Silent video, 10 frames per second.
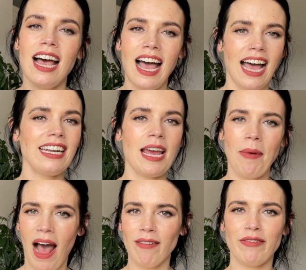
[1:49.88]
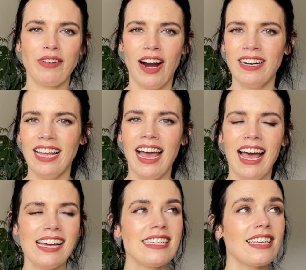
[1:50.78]
and I'm half of Carla
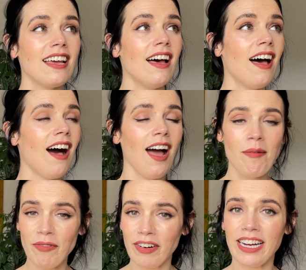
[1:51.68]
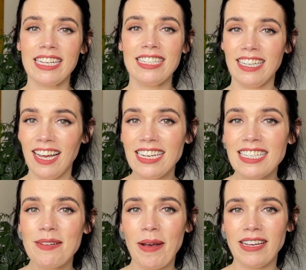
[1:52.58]
and I'm freaking
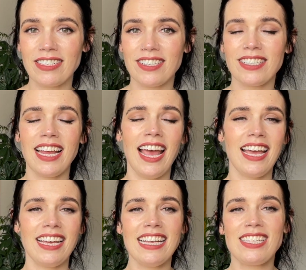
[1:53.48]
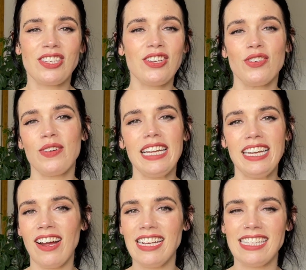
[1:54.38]
delighted about it. Uh, it's just really
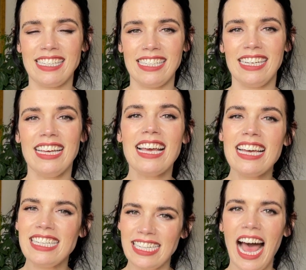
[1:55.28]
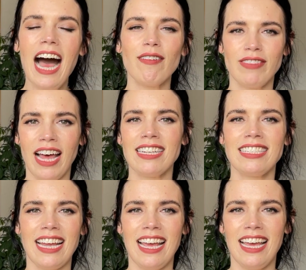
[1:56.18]
nice to, to have that
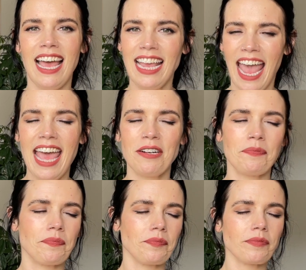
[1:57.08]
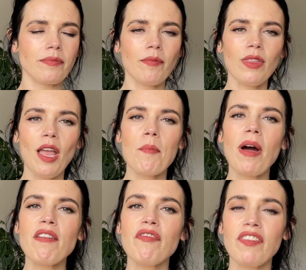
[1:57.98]
uh, again.
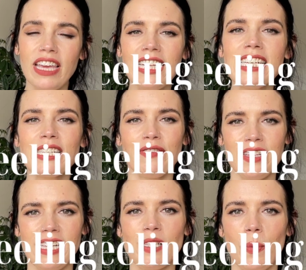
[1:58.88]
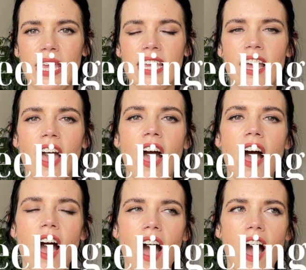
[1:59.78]
My feelings for this week
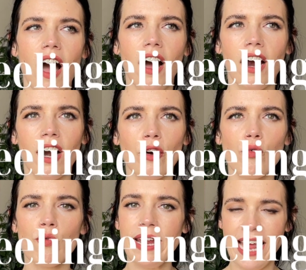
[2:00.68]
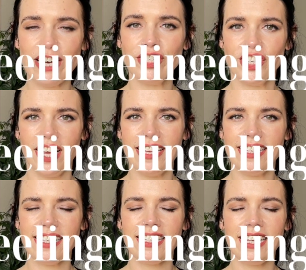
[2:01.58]
are re-energized.